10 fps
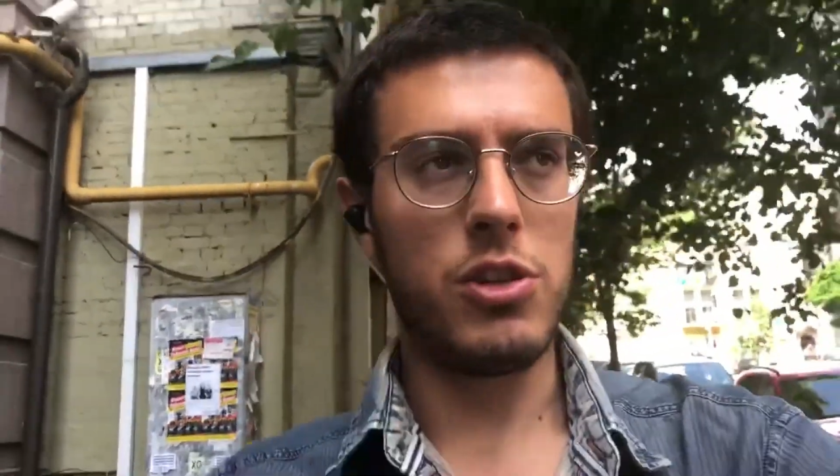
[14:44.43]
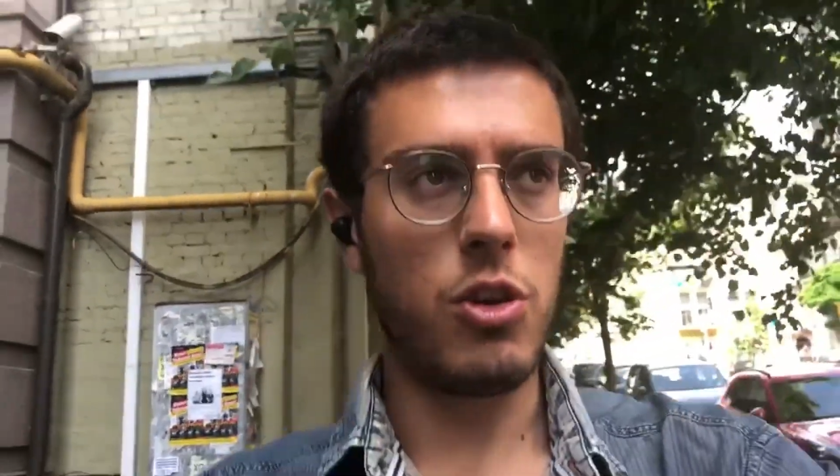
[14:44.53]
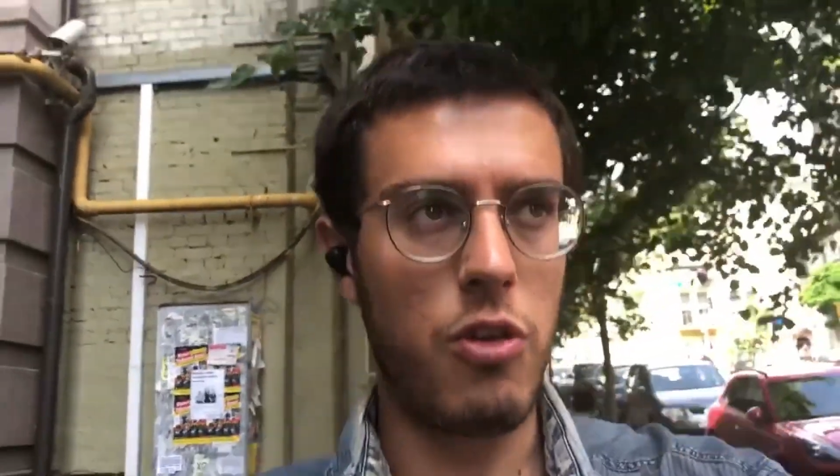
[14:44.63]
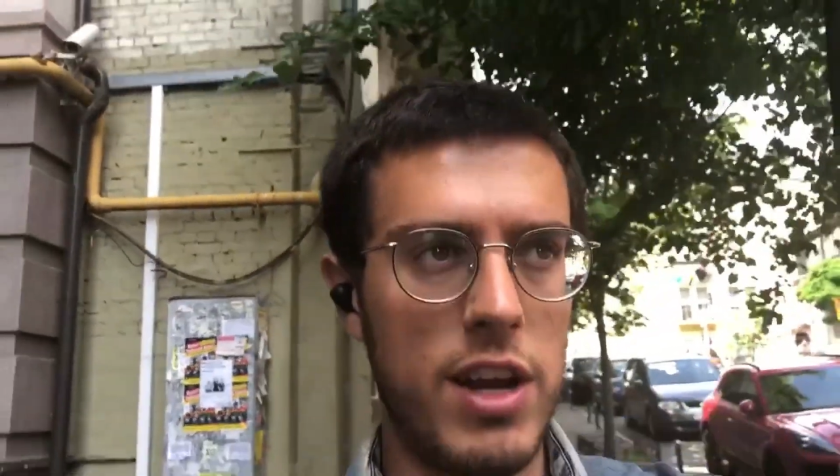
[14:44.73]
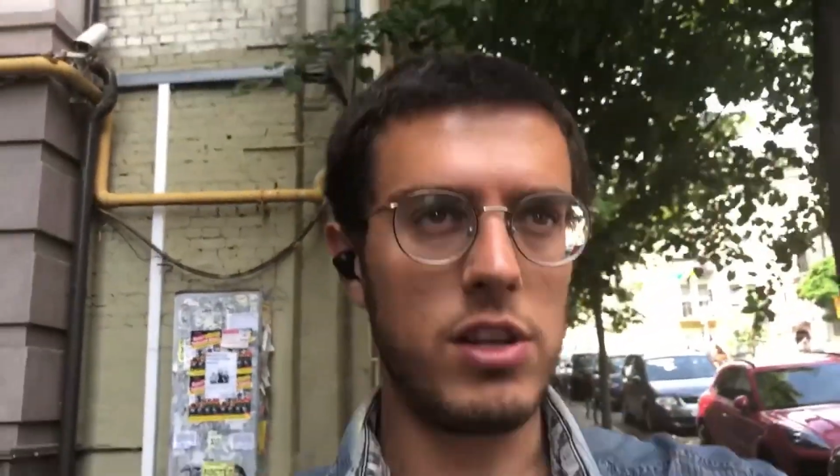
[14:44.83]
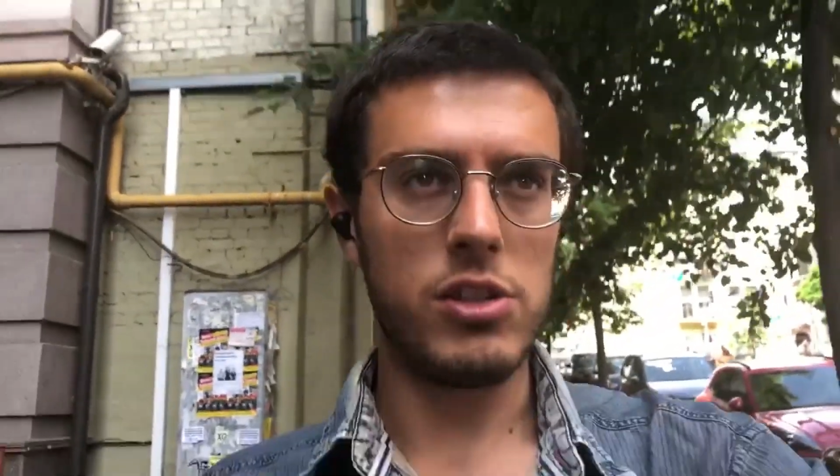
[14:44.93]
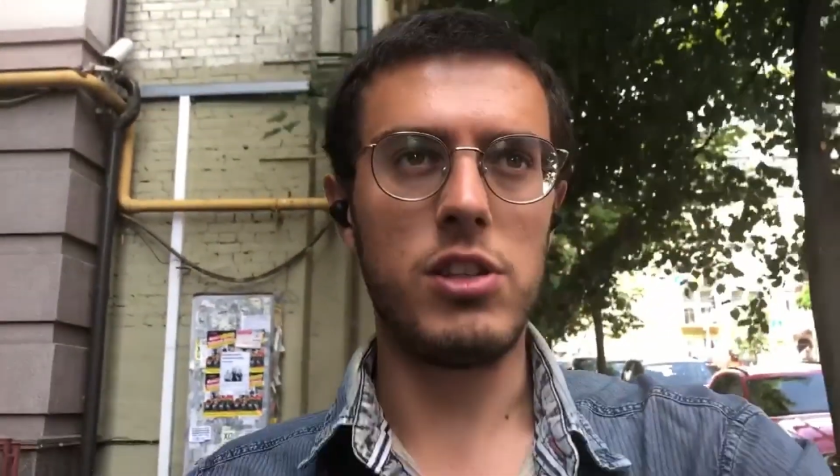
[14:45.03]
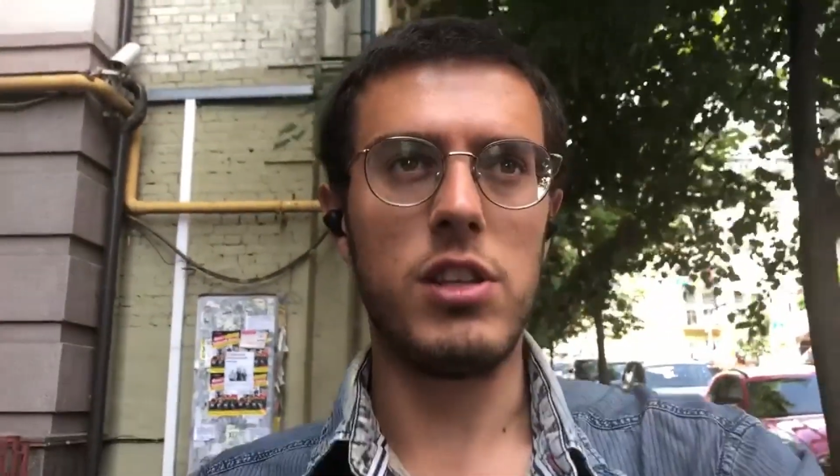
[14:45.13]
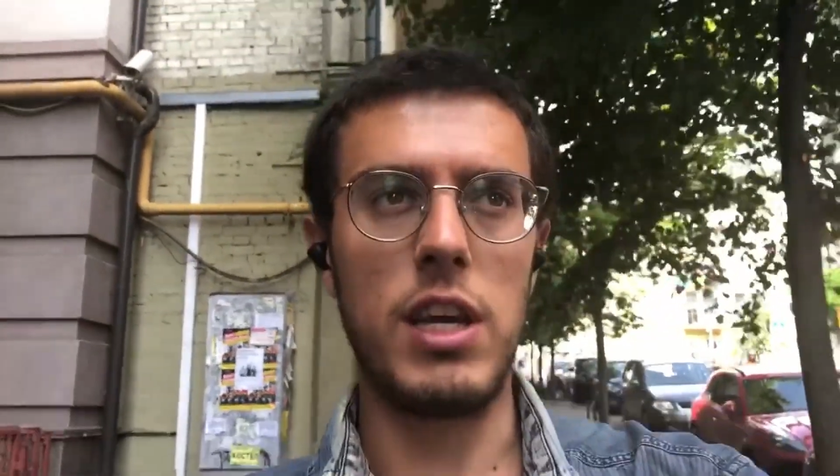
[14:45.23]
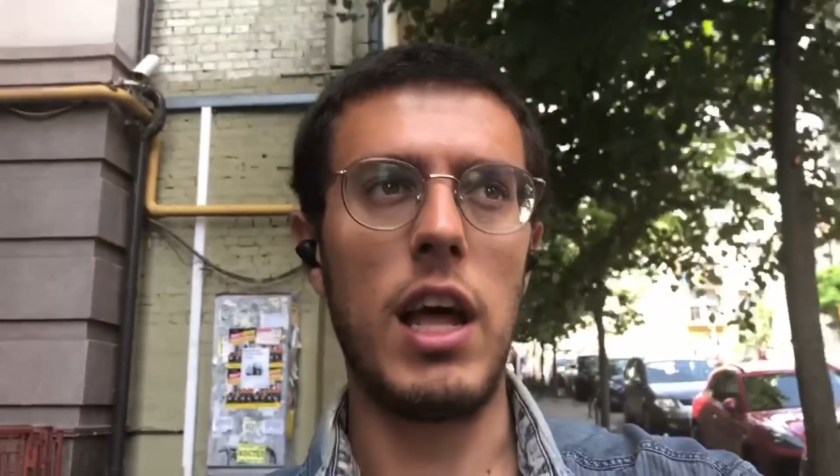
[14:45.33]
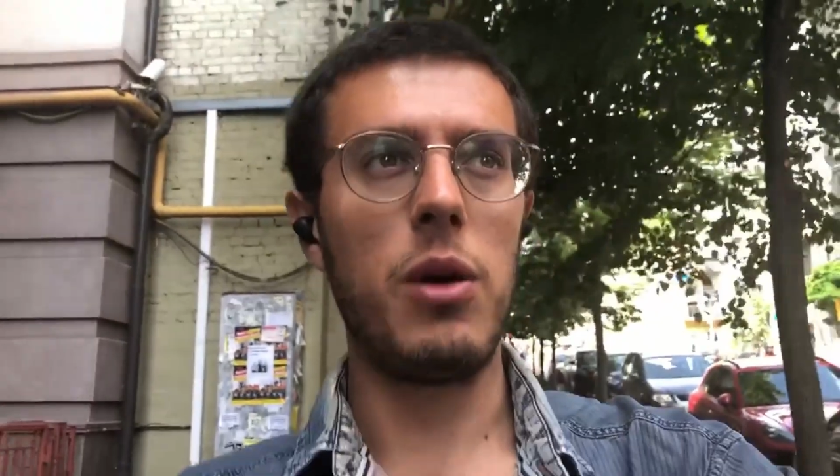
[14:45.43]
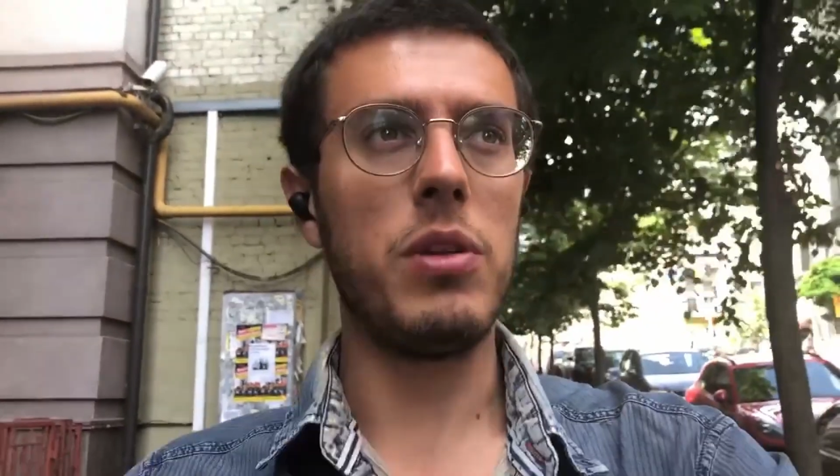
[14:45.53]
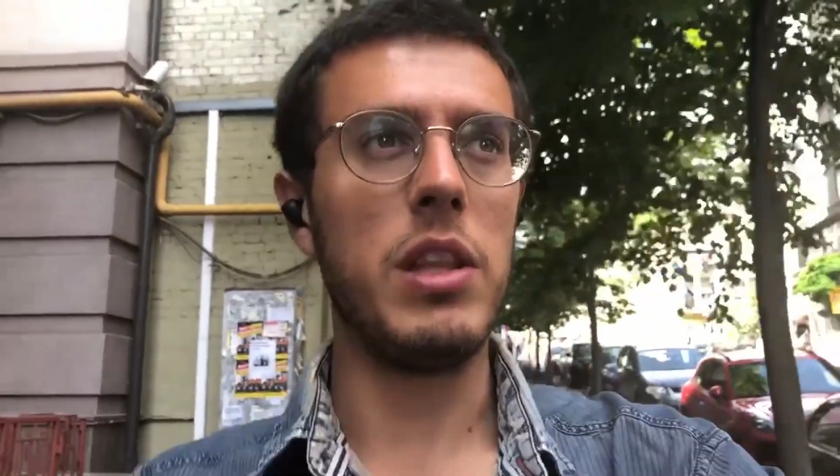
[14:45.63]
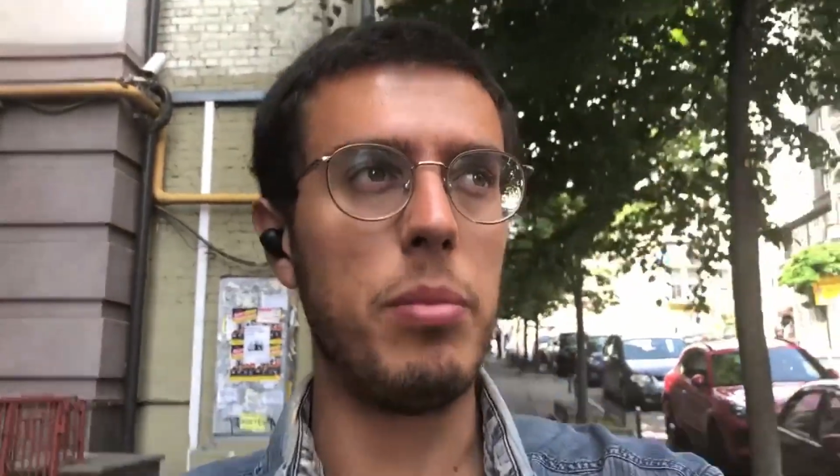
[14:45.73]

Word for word: Ukraine does, the yellow and the